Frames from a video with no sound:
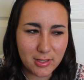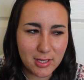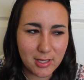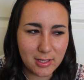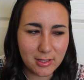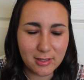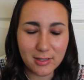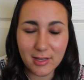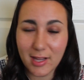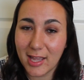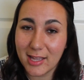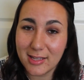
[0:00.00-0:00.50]

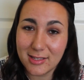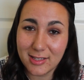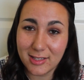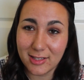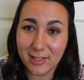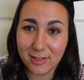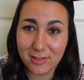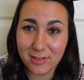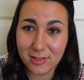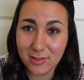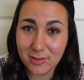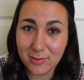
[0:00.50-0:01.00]
in Cast
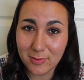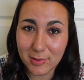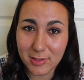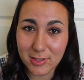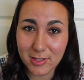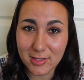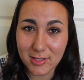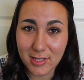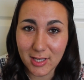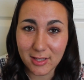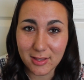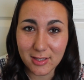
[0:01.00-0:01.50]
Connections,
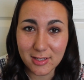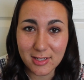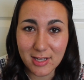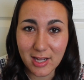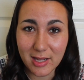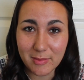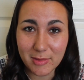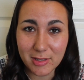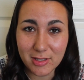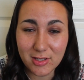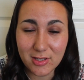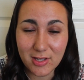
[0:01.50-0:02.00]
which is like the
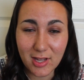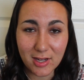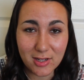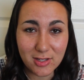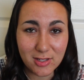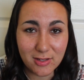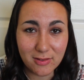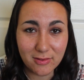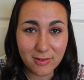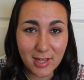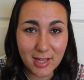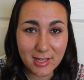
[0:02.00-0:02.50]
damaged
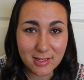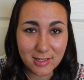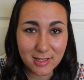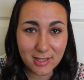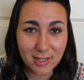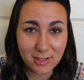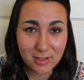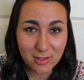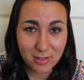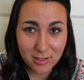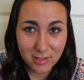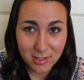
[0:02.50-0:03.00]
section of Cast
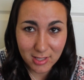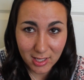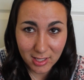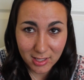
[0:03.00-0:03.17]
Connections,